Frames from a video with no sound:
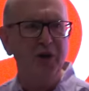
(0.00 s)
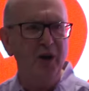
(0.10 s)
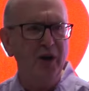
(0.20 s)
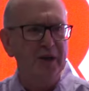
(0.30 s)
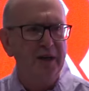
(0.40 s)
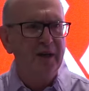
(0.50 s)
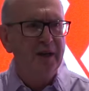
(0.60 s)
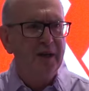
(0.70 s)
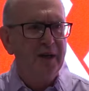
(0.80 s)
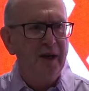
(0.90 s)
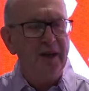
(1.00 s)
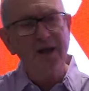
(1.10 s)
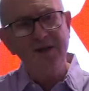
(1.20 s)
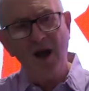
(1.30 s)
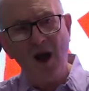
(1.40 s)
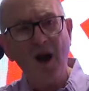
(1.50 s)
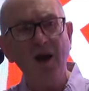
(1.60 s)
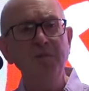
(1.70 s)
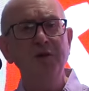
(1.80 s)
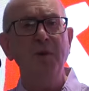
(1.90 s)
here. And that uh,
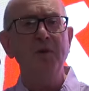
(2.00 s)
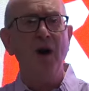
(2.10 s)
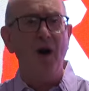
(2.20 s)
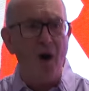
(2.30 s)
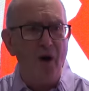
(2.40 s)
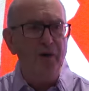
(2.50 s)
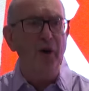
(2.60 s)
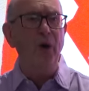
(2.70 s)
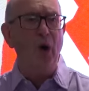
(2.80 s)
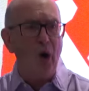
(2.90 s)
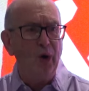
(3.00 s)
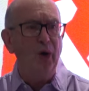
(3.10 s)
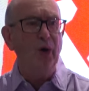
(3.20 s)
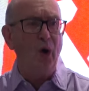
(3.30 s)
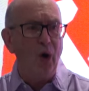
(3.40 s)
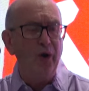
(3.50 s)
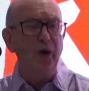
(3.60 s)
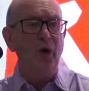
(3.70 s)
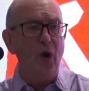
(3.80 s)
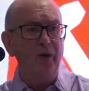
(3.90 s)
argument's been on and on and
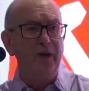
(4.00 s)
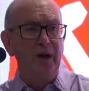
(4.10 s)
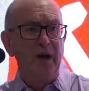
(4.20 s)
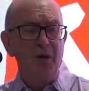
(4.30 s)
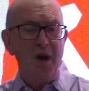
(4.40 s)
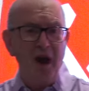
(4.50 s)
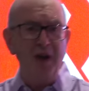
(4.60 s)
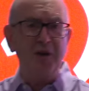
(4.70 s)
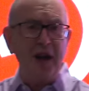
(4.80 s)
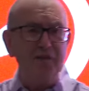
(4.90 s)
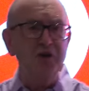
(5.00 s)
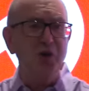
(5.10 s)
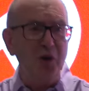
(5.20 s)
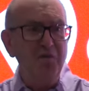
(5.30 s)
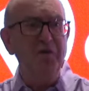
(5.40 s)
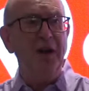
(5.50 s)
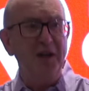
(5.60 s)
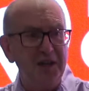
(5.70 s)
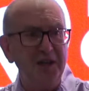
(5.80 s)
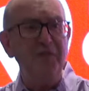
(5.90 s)
on and on. Well, you can have a certain
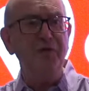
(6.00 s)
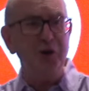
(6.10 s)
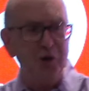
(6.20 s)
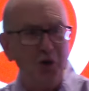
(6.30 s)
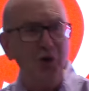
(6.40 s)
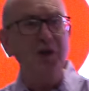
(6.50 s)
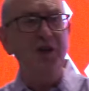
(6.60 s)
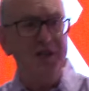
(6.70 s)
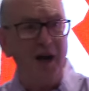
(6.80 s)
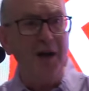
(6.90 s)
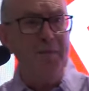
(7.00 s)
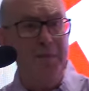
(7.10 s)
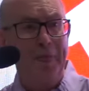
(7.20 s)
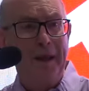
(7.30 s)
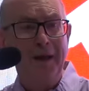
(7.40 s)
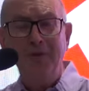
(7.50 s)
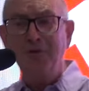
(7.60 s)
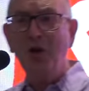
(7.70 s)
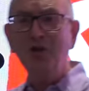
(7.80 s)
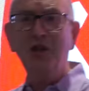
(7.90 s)
validity for a certain time.
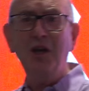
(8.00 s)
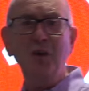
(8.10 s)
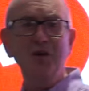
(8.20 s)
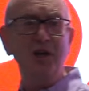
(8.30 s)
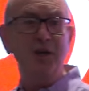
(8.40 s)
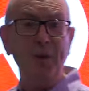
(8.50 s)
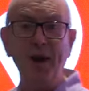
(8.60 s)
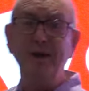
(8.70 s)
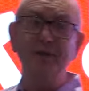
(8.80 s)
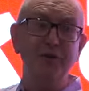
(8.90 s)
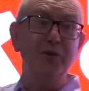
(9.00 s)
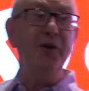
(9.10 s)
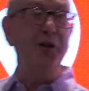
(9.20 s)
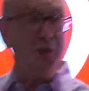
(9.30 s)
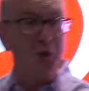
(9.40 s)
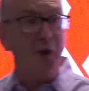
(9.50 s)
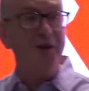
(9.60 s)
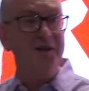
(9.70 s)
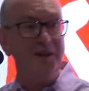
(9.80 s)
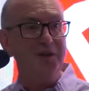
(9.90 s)
Trotsky once explained in the 30s were
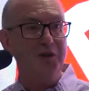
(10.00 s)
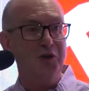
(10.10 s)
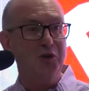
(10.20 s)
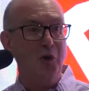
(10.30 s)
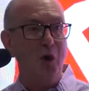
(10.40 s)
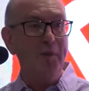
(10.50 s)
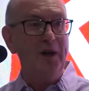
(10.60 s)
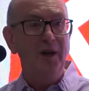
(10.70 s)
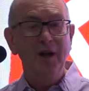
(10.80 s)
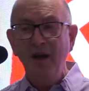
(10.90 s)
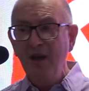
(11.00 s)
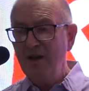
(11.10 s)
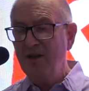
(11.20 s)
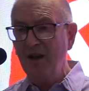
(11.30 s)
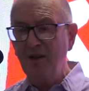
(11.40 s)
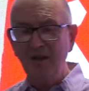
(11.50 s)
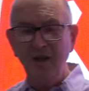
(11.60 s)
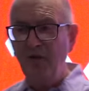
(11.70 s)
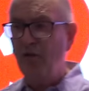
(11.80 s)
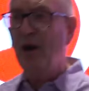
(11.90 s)
quite uh, stormy. He said that
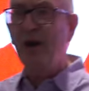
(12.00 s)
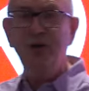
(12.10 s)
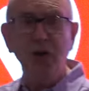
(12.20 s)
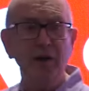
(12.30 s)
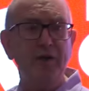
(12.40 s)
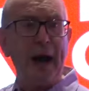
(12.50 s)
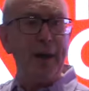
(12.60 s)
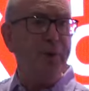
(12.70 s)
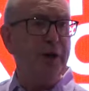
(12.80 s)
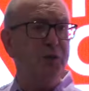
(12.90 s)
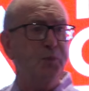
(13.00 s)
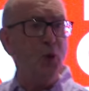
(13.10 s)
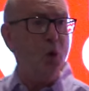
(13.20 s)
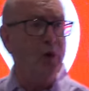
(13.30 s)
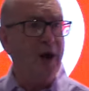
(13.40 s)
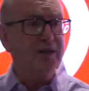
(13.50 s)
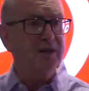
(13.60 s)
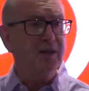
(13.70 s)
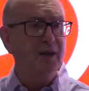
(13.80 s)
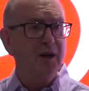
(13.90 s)
the religion of capitalist
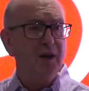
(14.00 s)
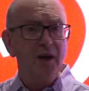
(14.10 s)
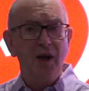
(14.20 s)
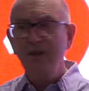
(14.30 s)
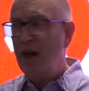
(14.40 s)
progress there's